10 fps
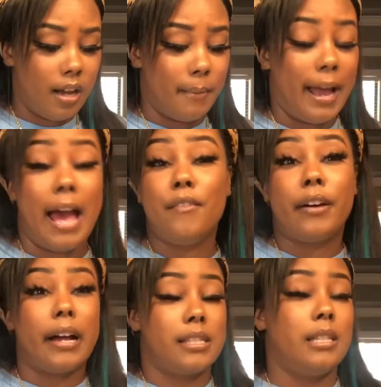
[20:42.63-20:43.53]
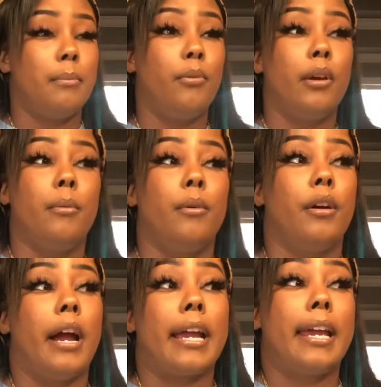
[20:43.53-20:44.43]
I haven't got to the point
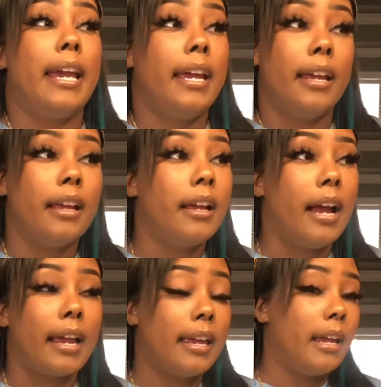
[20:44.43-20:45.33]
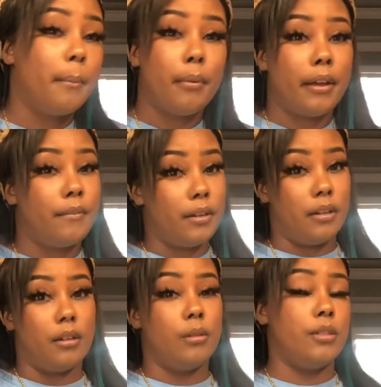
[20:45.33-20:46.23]
where I can't I can't play
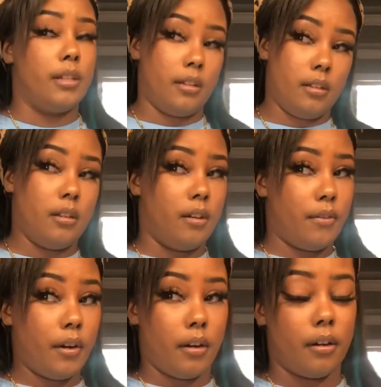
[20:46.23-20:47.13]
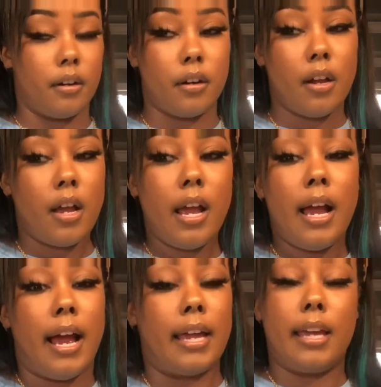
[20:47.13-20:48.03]
videos yet of her.
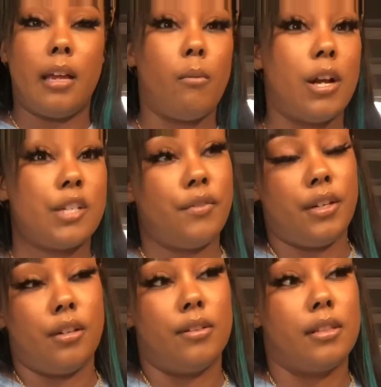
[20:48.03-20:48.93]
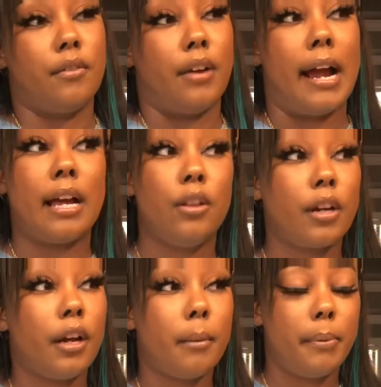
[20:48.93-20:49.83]
I can't watch videos of her. I can
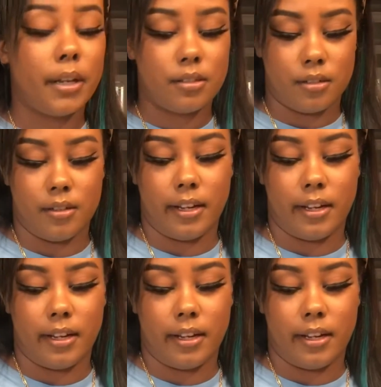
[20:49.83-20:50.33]
look at her pictures.